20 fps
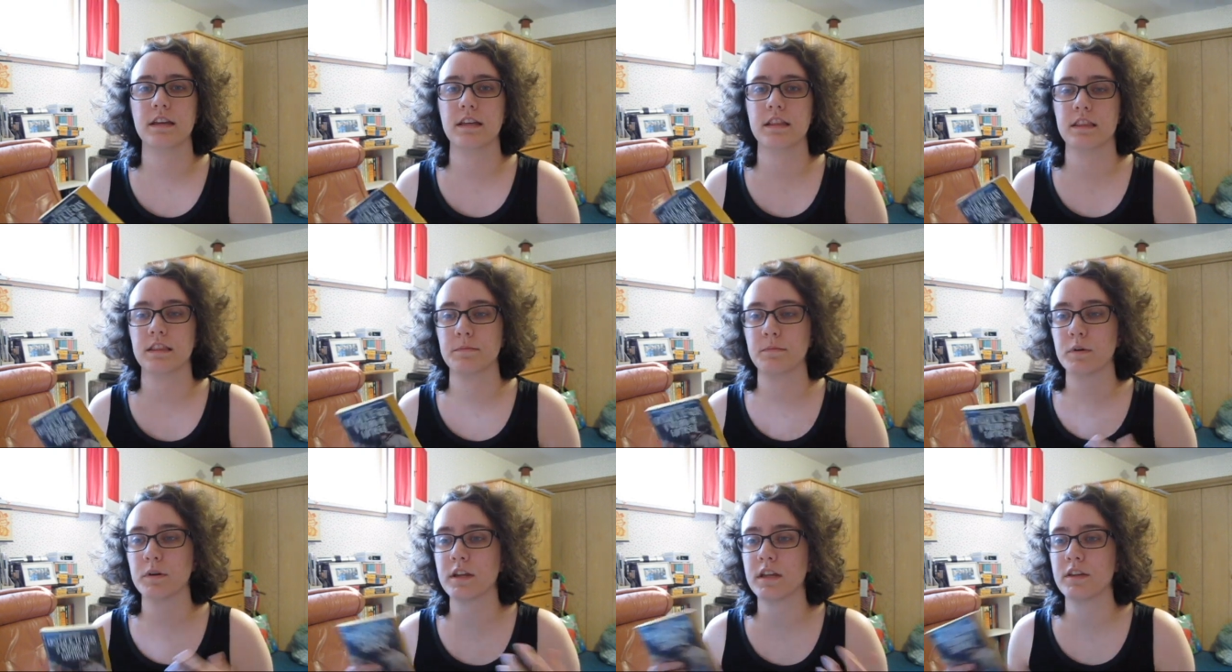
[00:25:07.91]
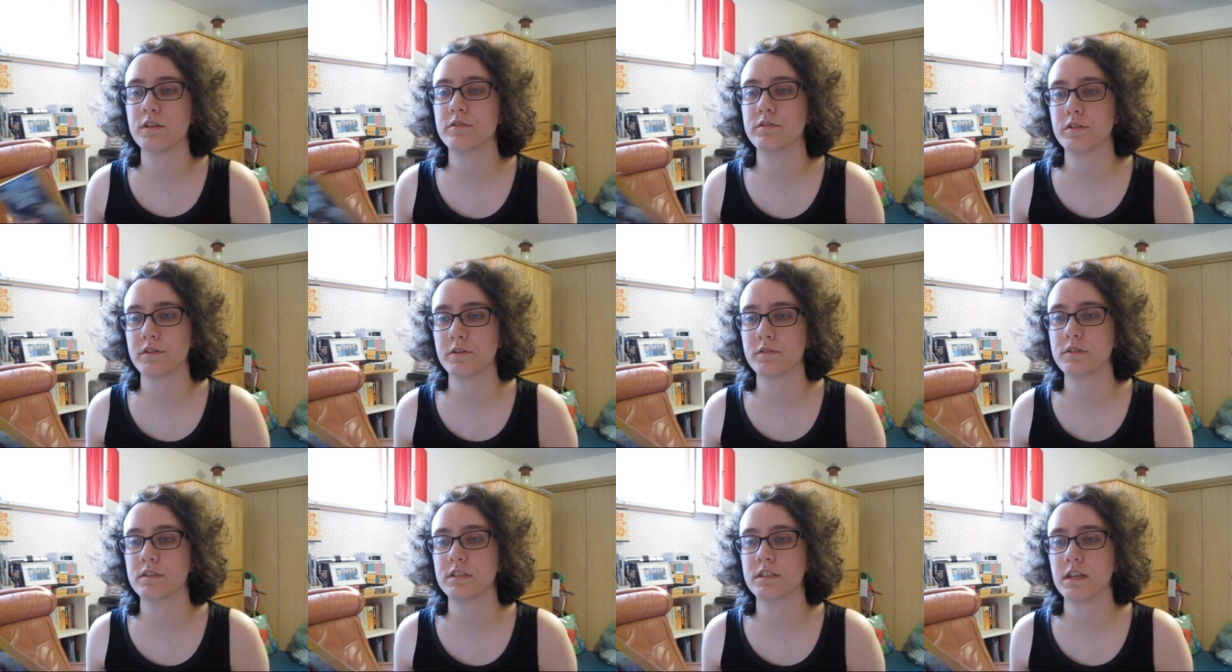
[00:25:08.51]
the book
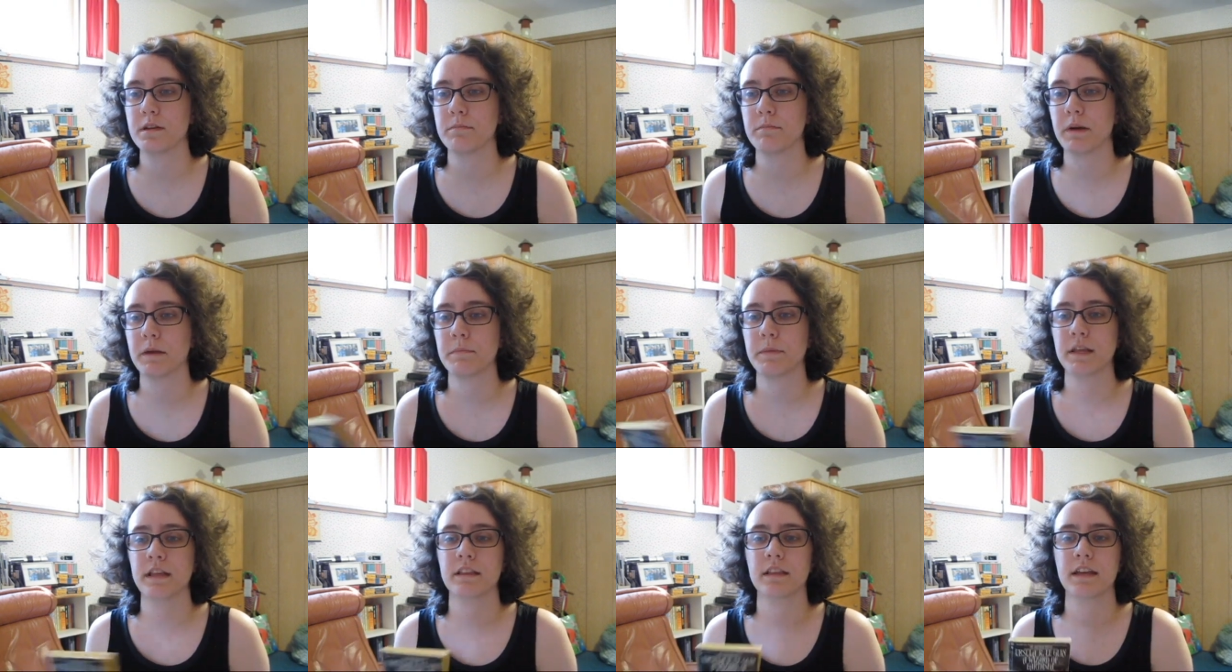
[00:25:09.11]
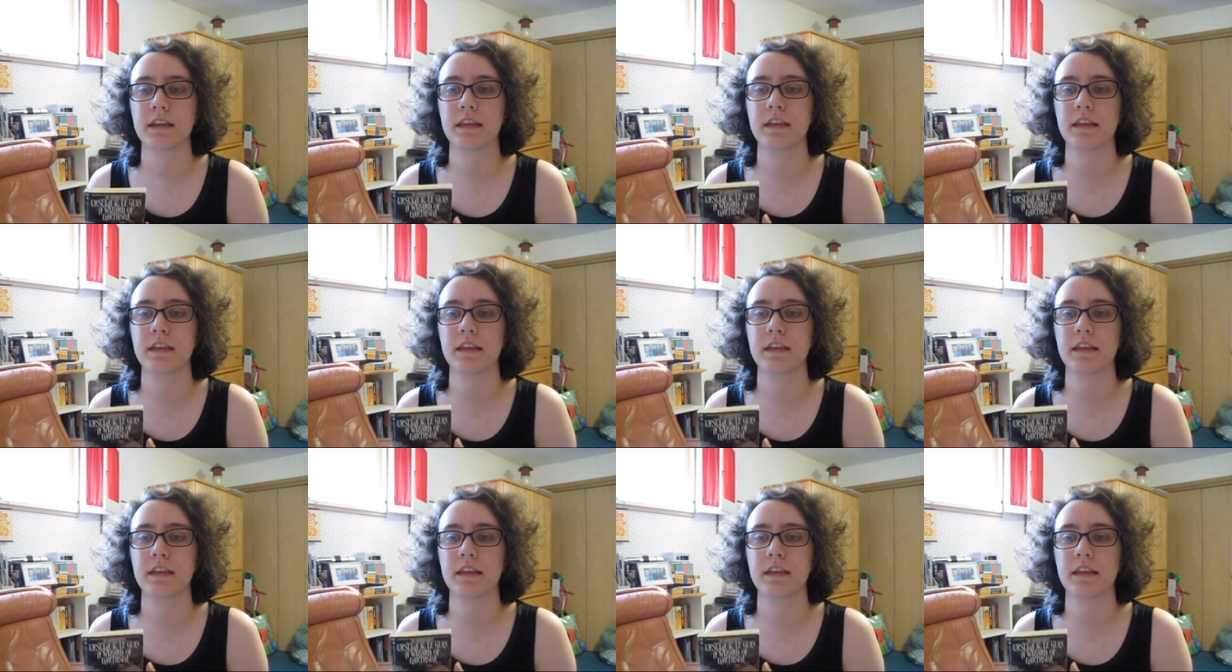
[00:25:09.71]
introduces him by being like,